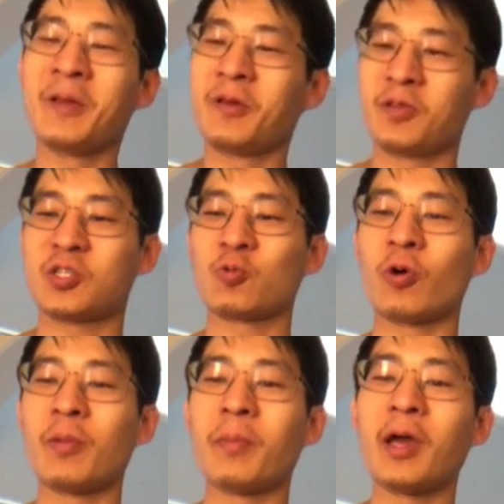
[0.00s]
This is when
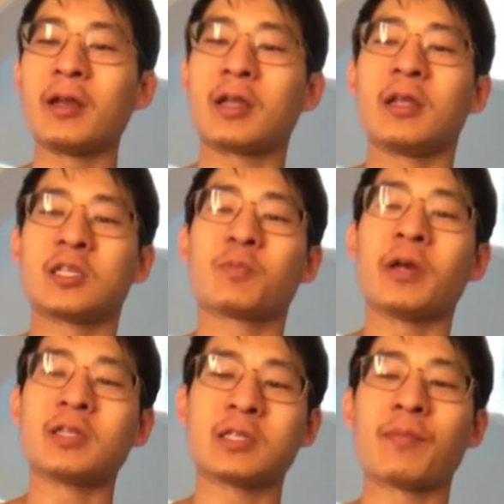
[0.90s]
a man
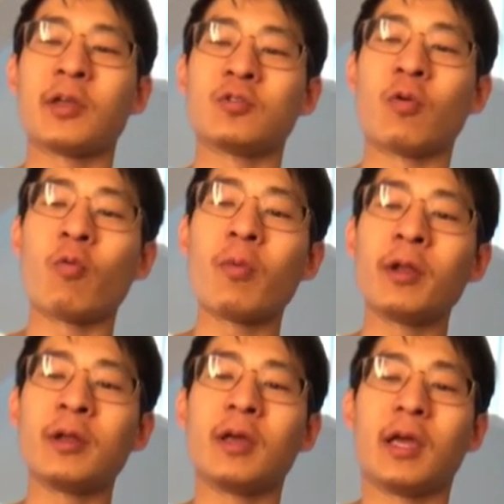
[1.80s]
explains something to a
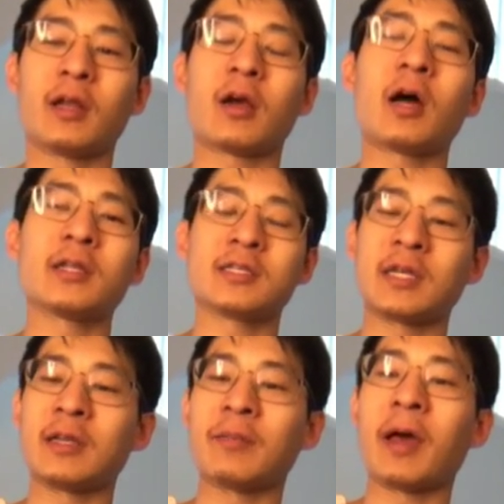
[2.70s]
woman in a
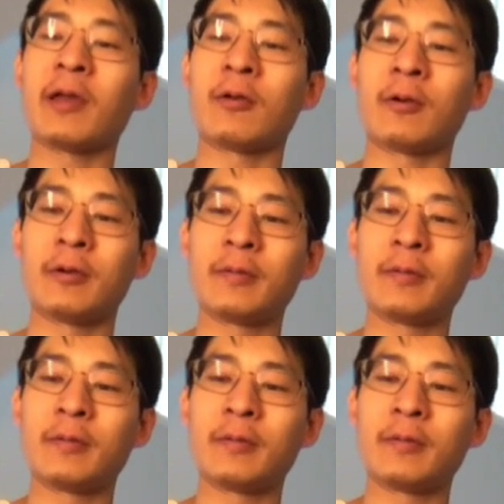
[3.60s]
condescending manner.